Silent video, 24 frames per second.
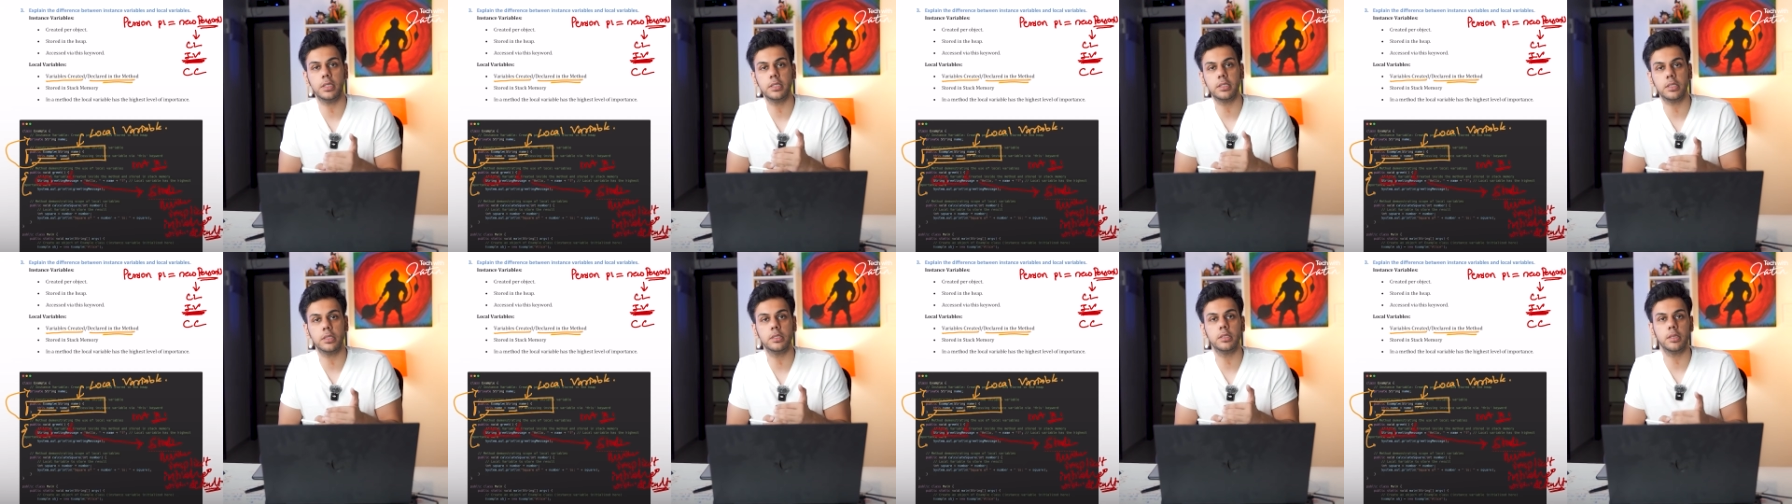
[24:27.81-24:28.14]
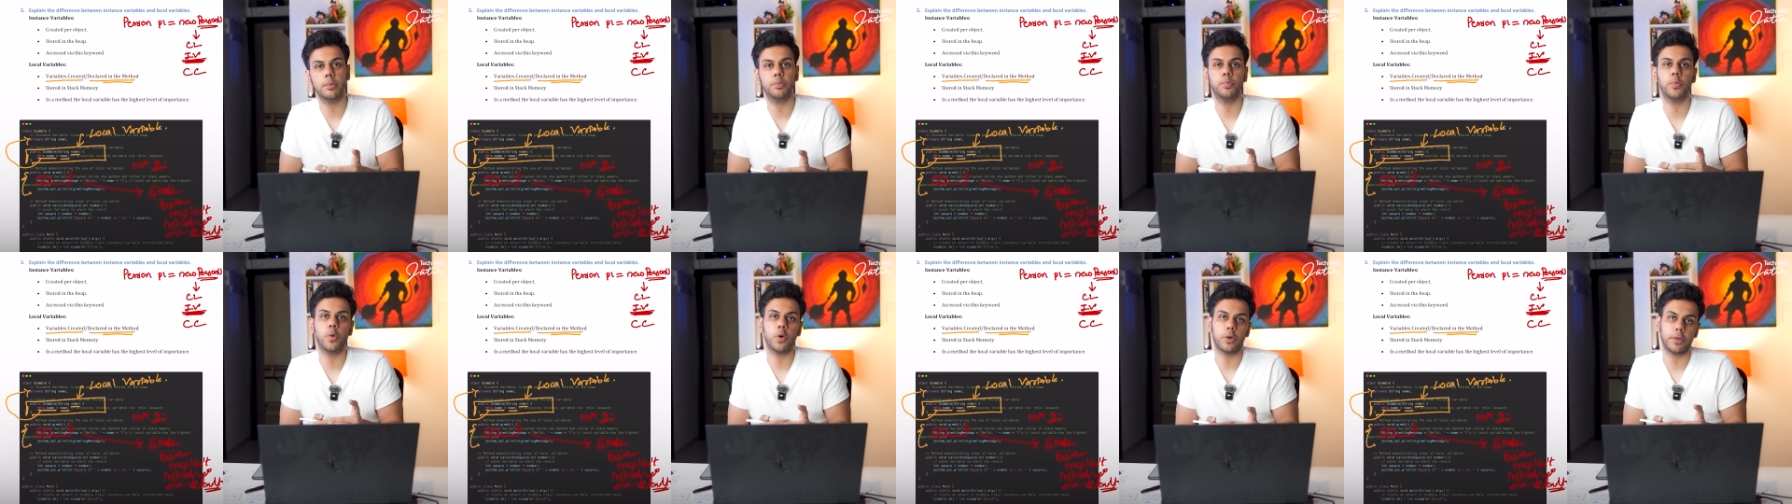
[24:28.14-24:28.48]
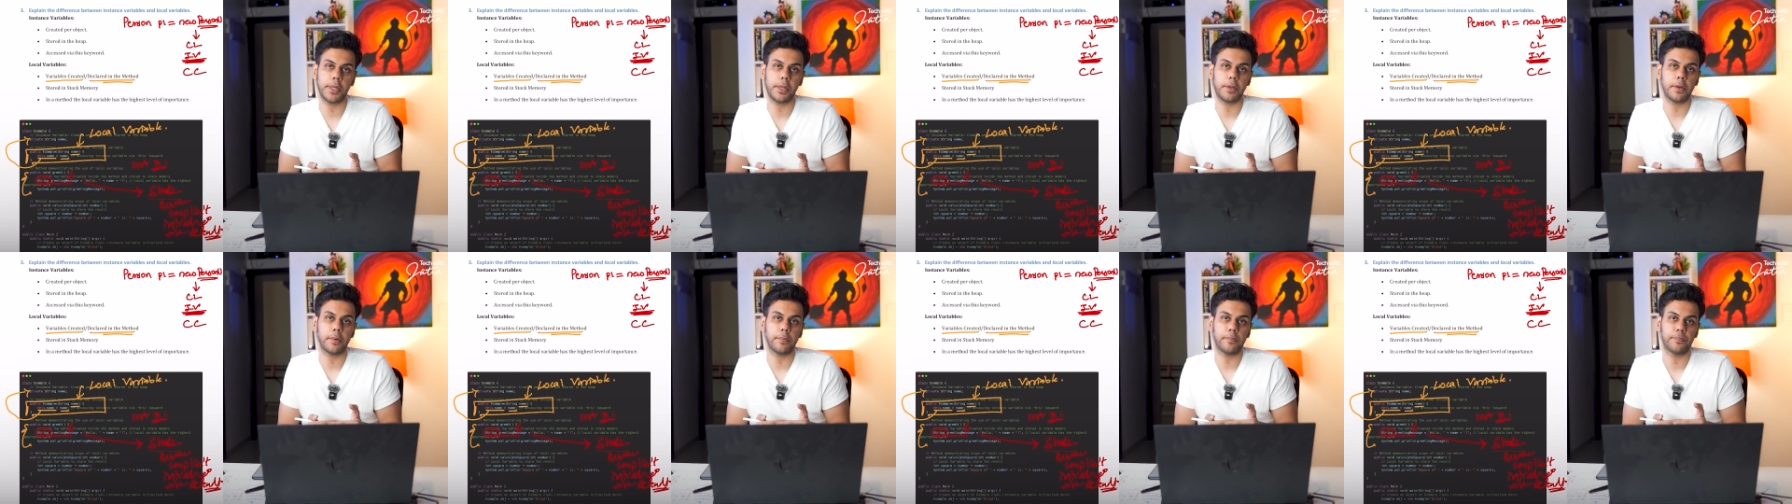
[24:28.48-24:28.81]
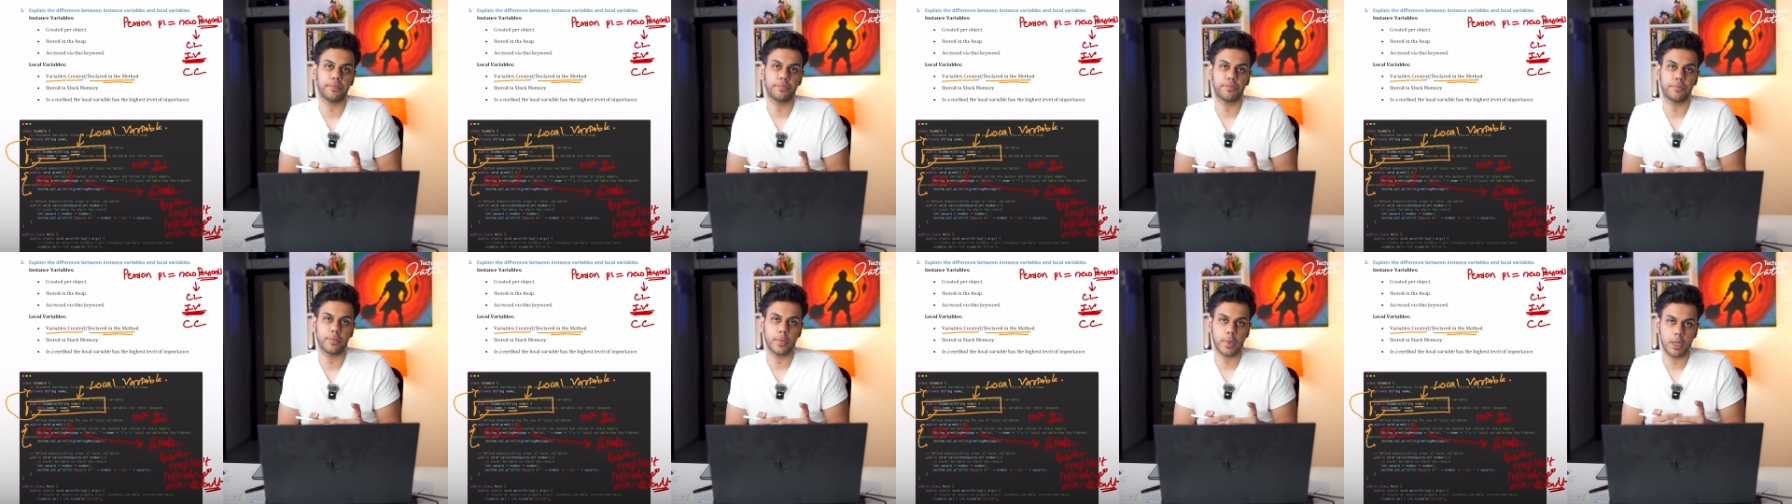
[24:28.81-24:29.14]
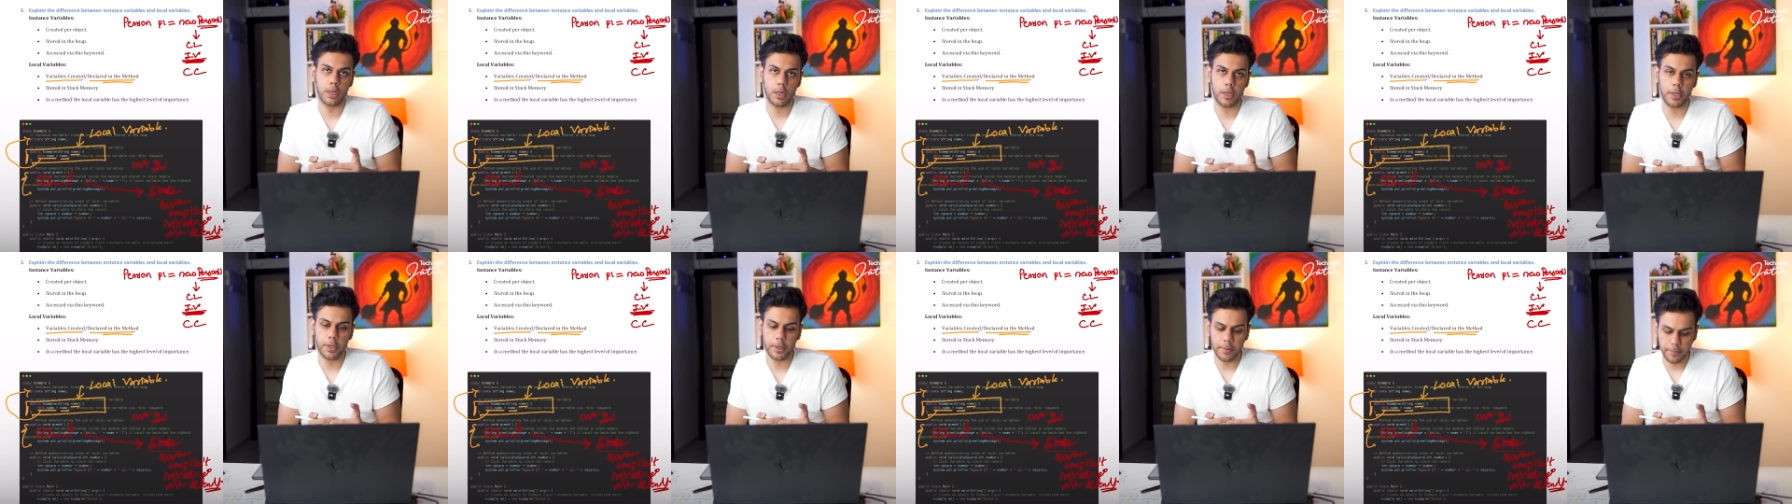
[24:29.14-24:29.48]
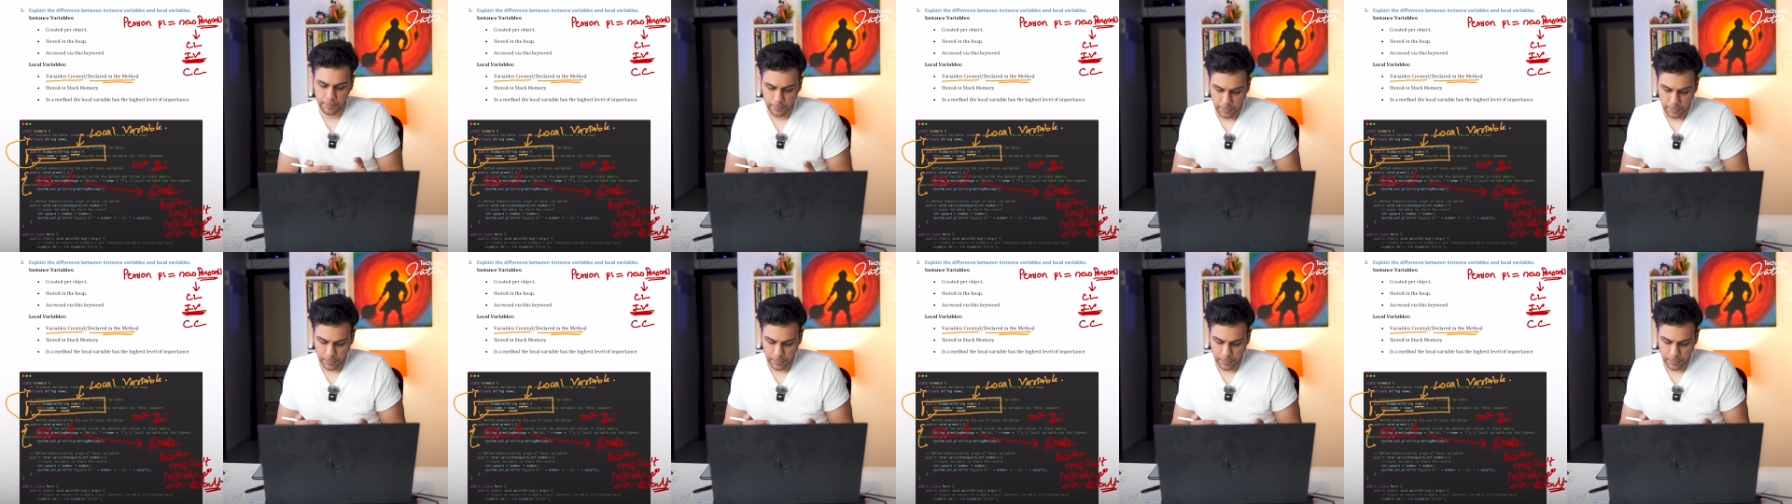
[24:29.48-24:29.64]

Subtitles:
This is important. Clear?